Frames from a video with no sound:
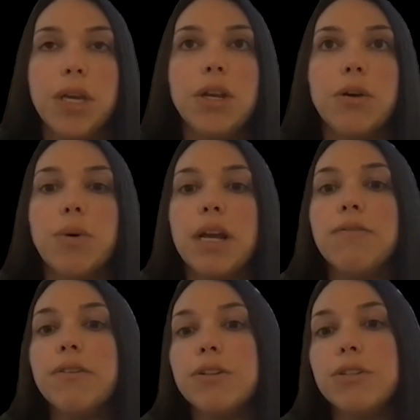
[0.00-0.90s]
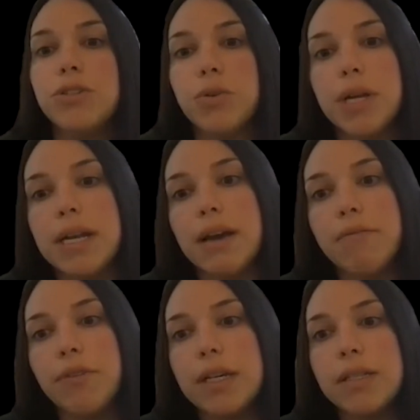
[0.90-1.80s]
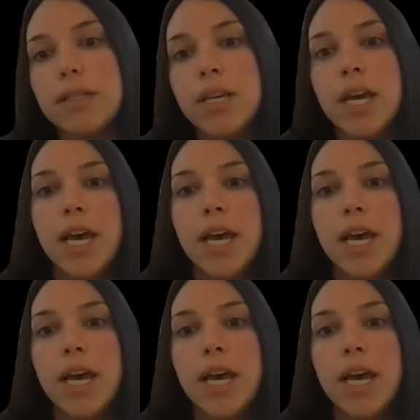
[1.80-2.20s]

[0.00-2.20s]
when I first joined Netflix